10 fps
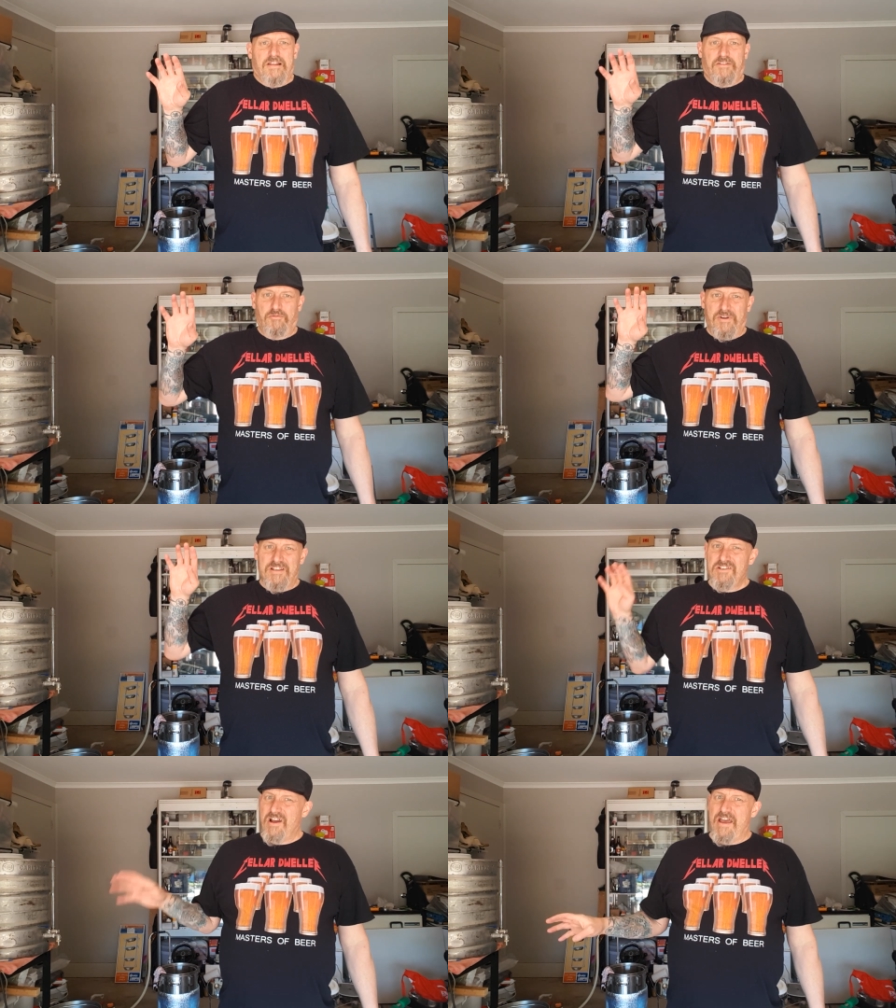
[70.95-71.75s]
The
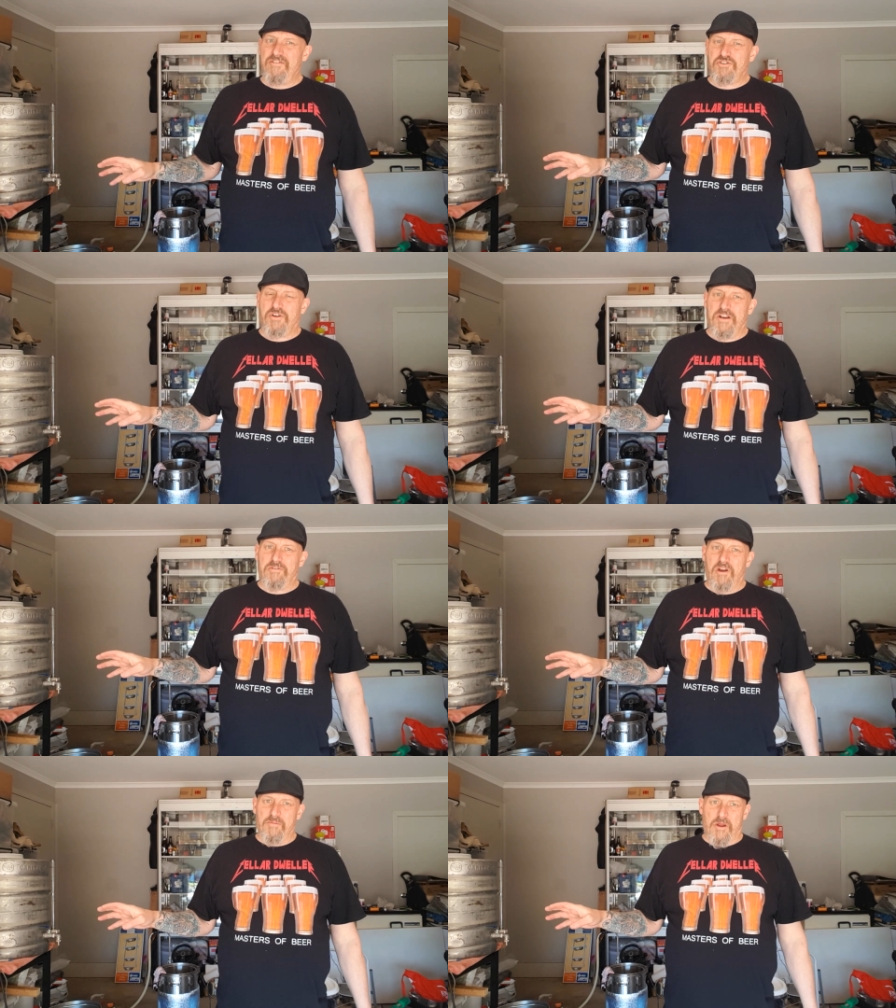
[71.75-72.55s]
reason I haven't tried in
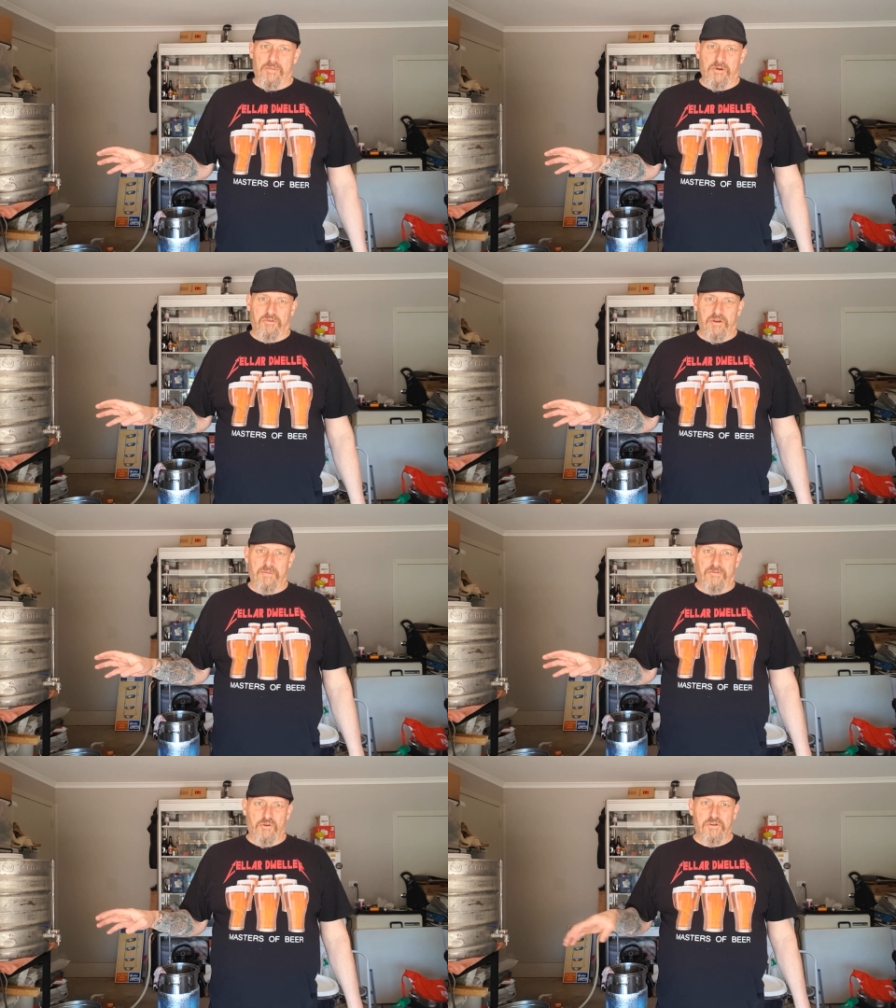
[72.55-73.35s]
the Robobrew 3
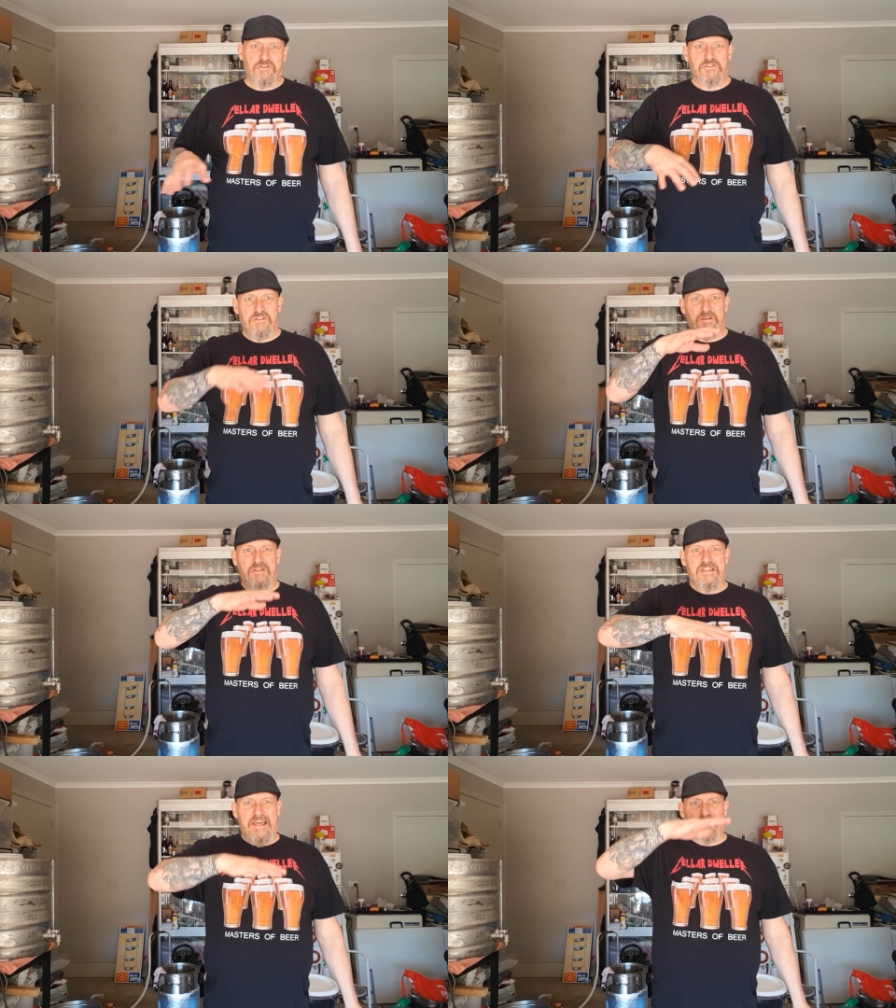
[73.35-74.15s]
before is because
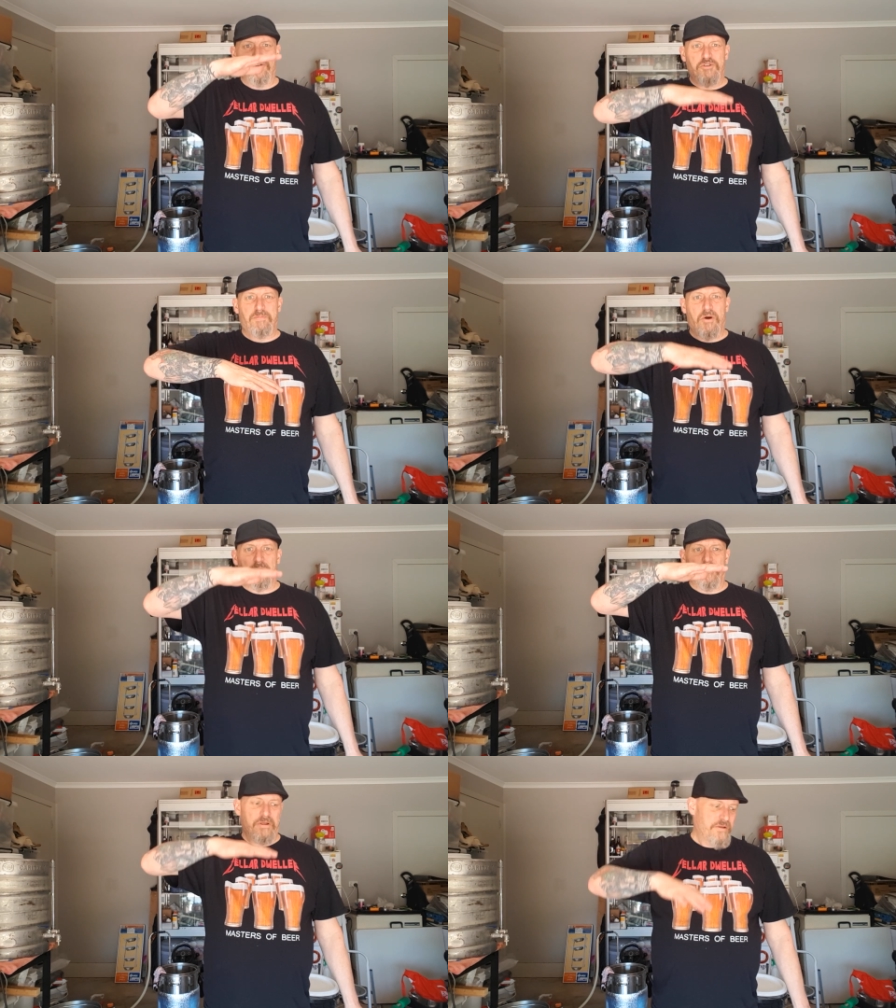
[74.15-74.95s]
of that loose
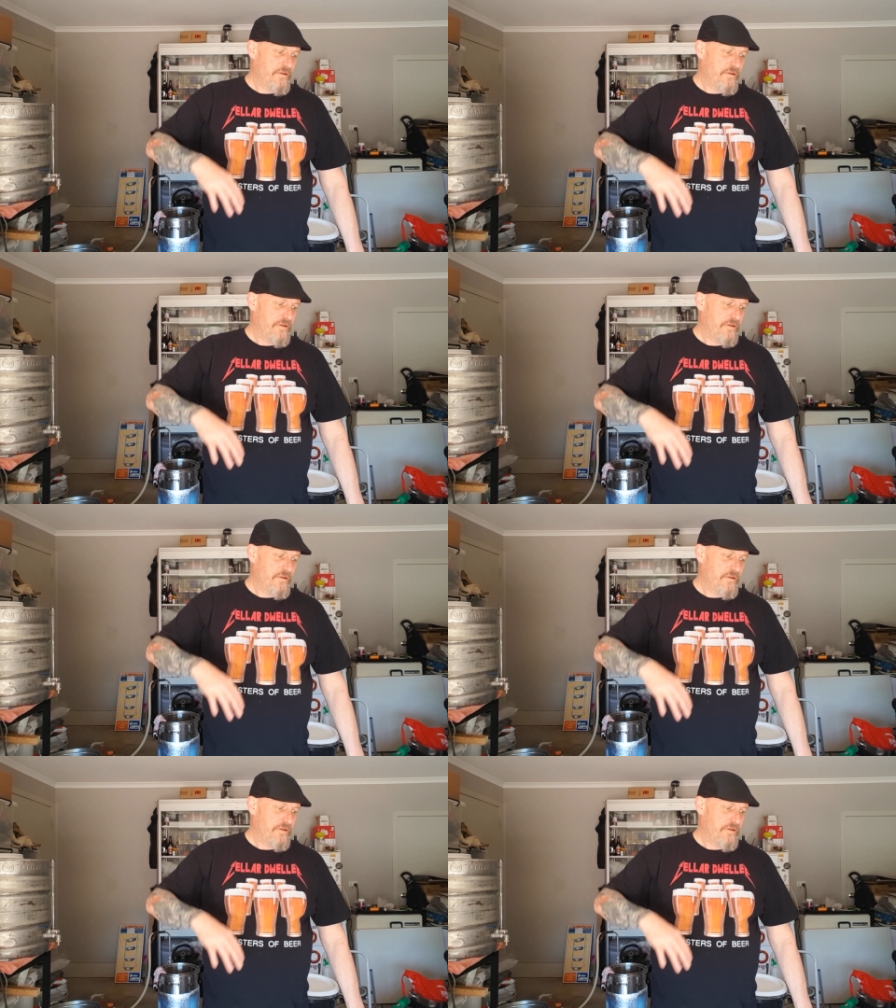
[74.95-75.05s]
bottom.